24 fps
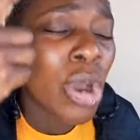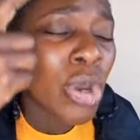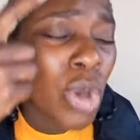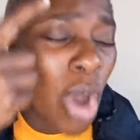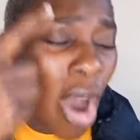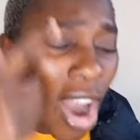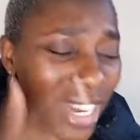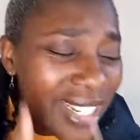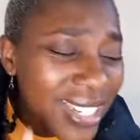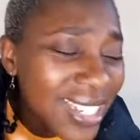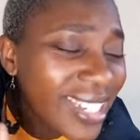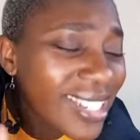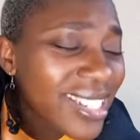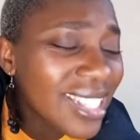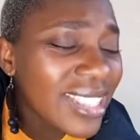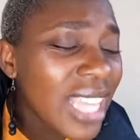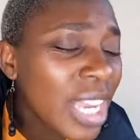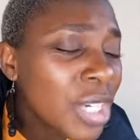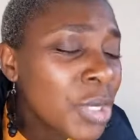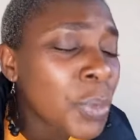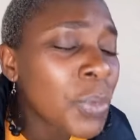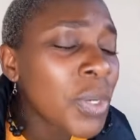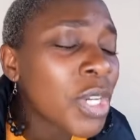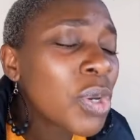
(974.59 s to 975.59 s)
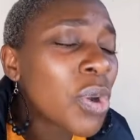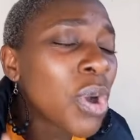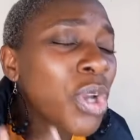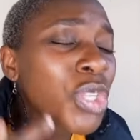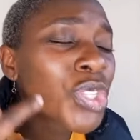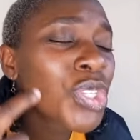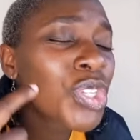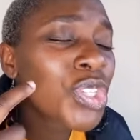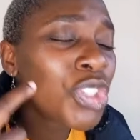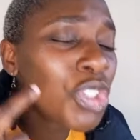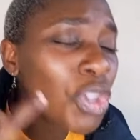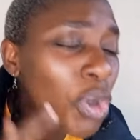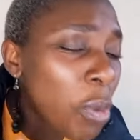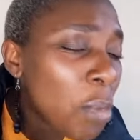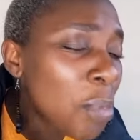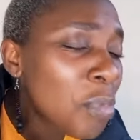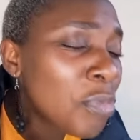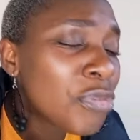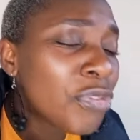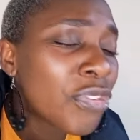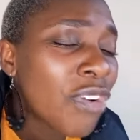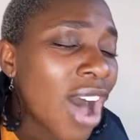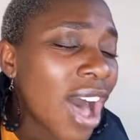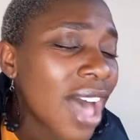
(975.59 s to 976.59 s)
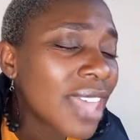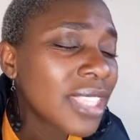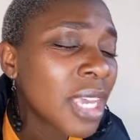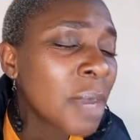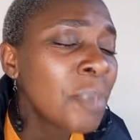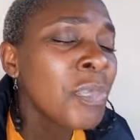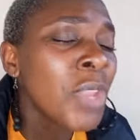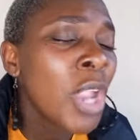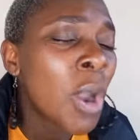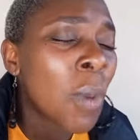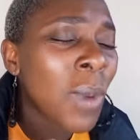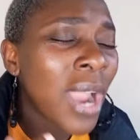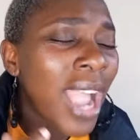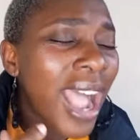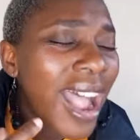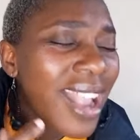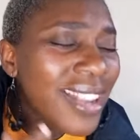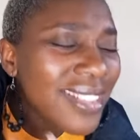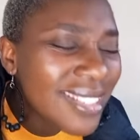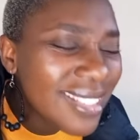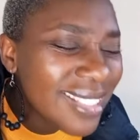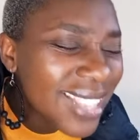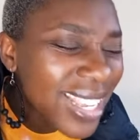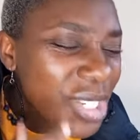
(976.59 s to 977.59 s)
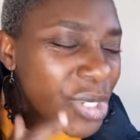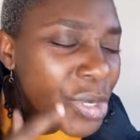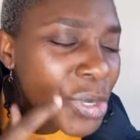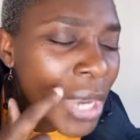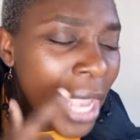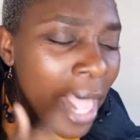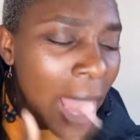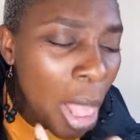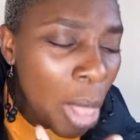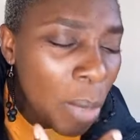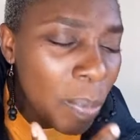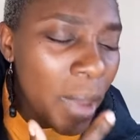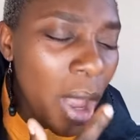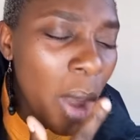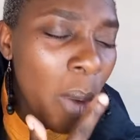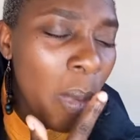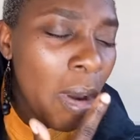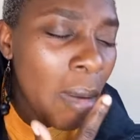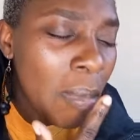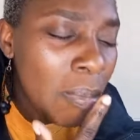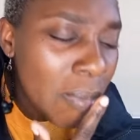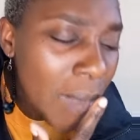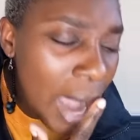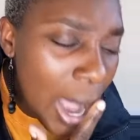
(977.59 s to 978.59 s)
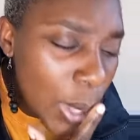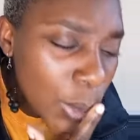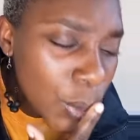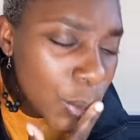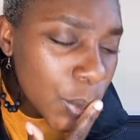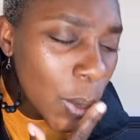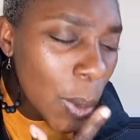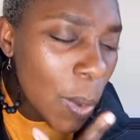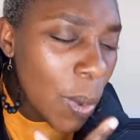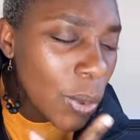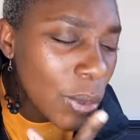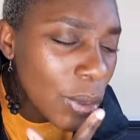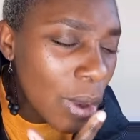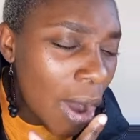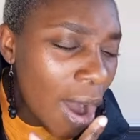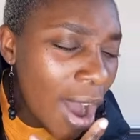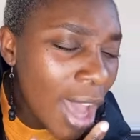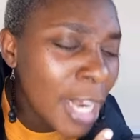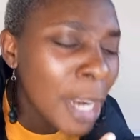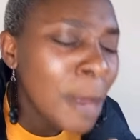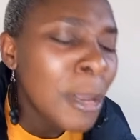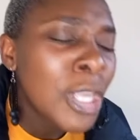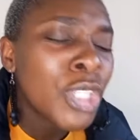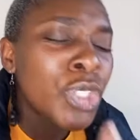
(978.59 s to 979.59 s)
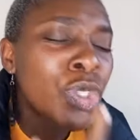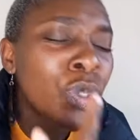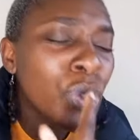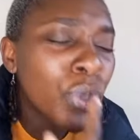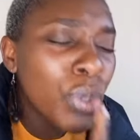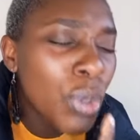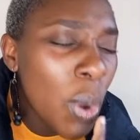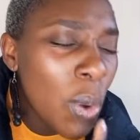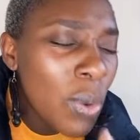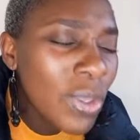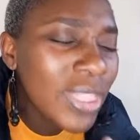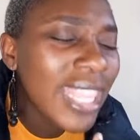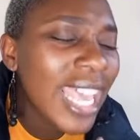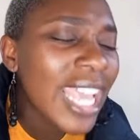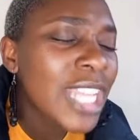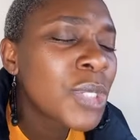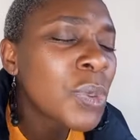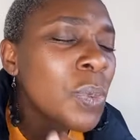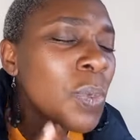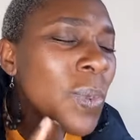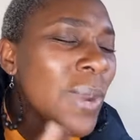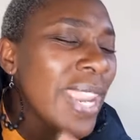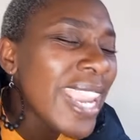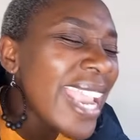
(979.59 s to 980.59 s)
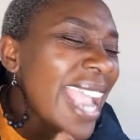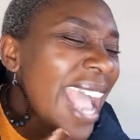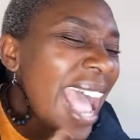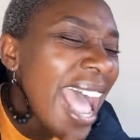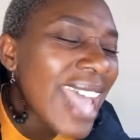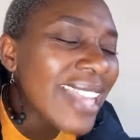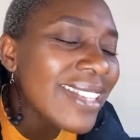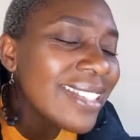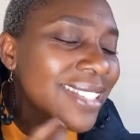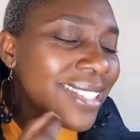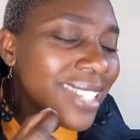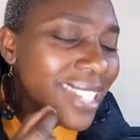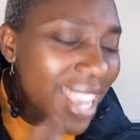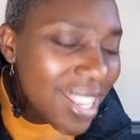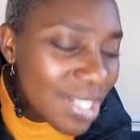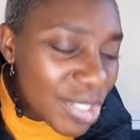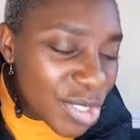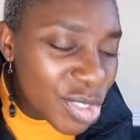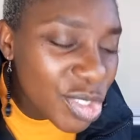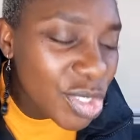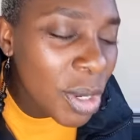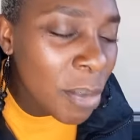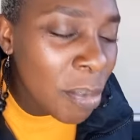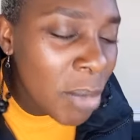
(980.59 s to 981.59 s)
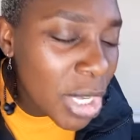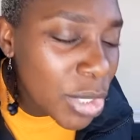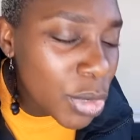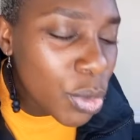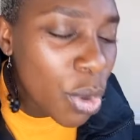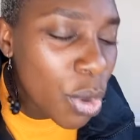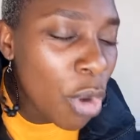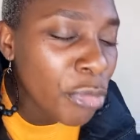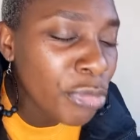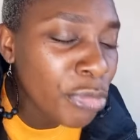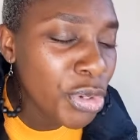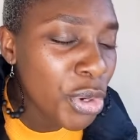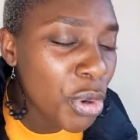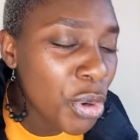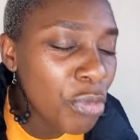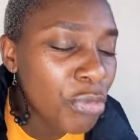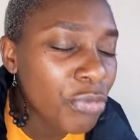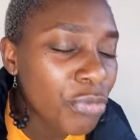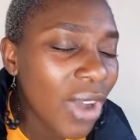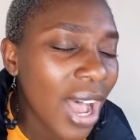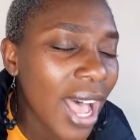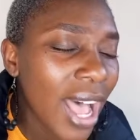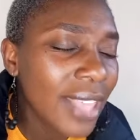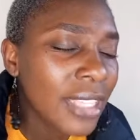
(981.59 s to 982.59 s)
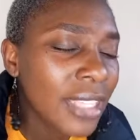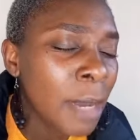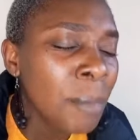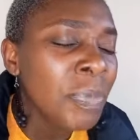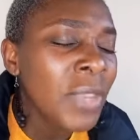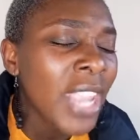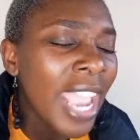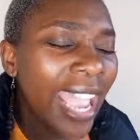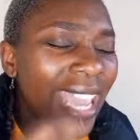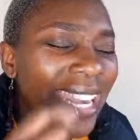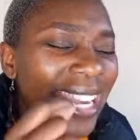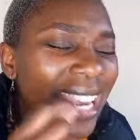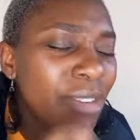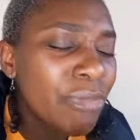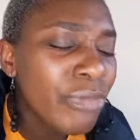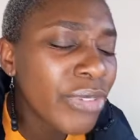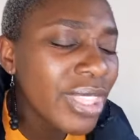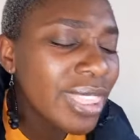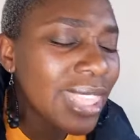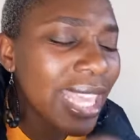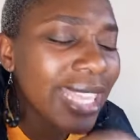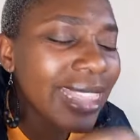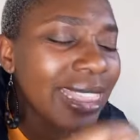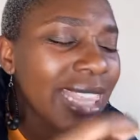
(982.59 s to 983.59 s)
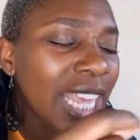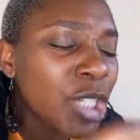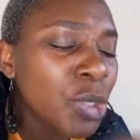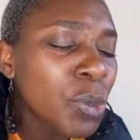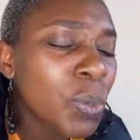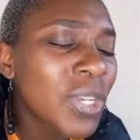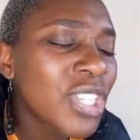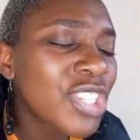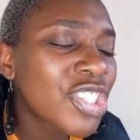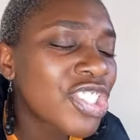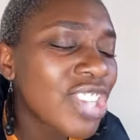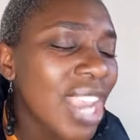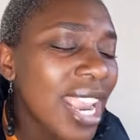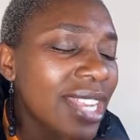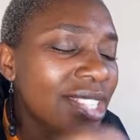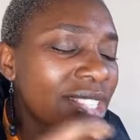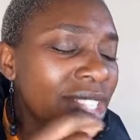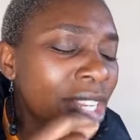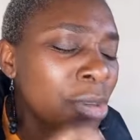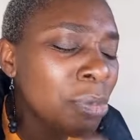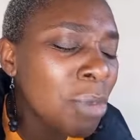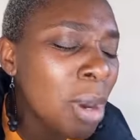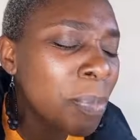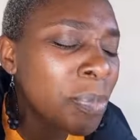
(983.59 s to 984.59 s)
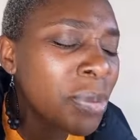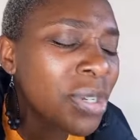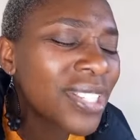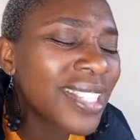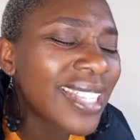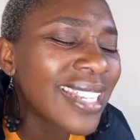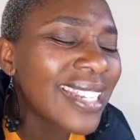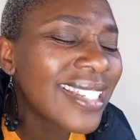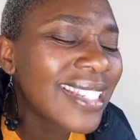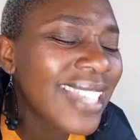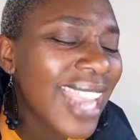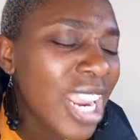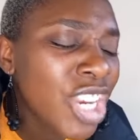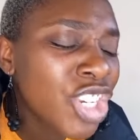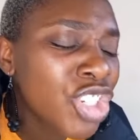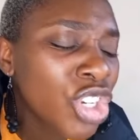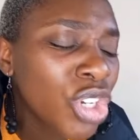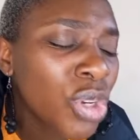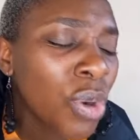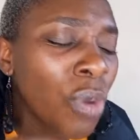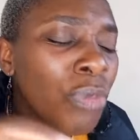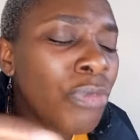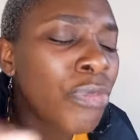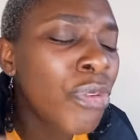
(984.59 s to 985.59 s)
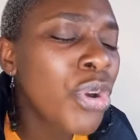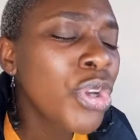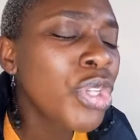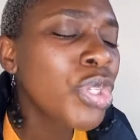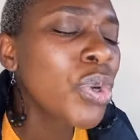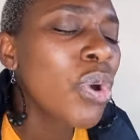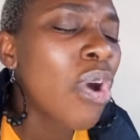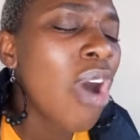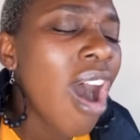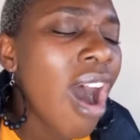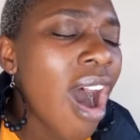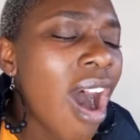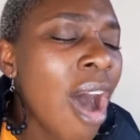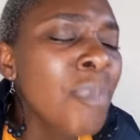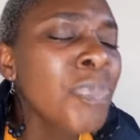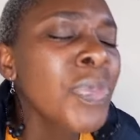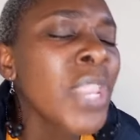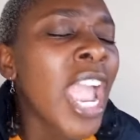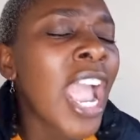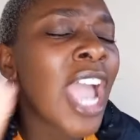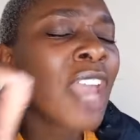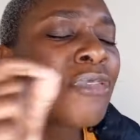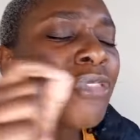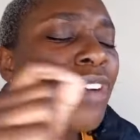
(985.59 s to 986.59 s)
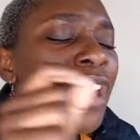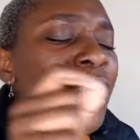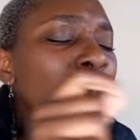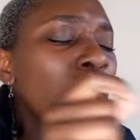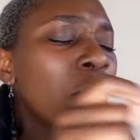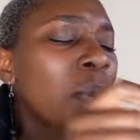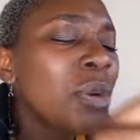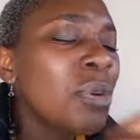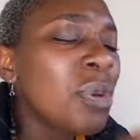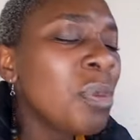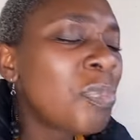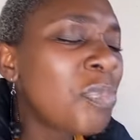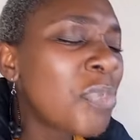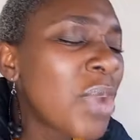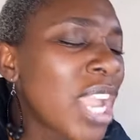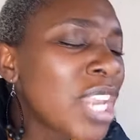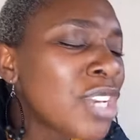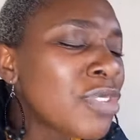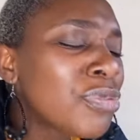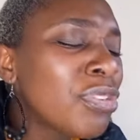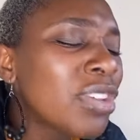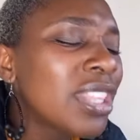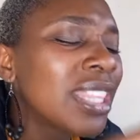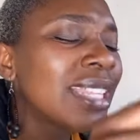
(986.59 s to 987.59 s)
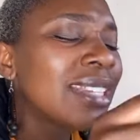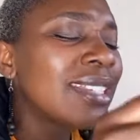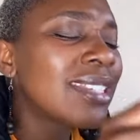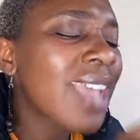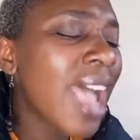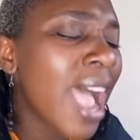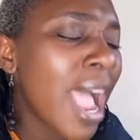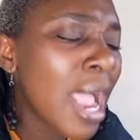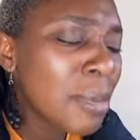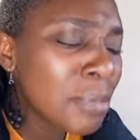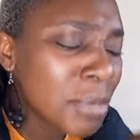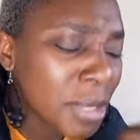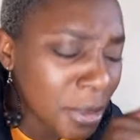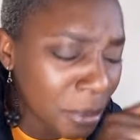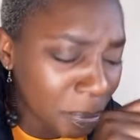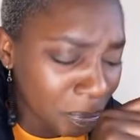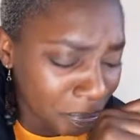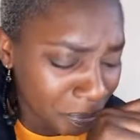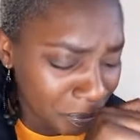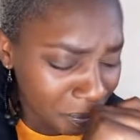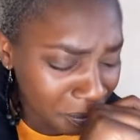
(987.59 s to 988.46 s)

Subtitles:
content that we consume, Father. We ask that you help our mouths, oh God, to know that we are testaments of you, Father, and everything that we say is a representation of who you are. And Father, we repent for the times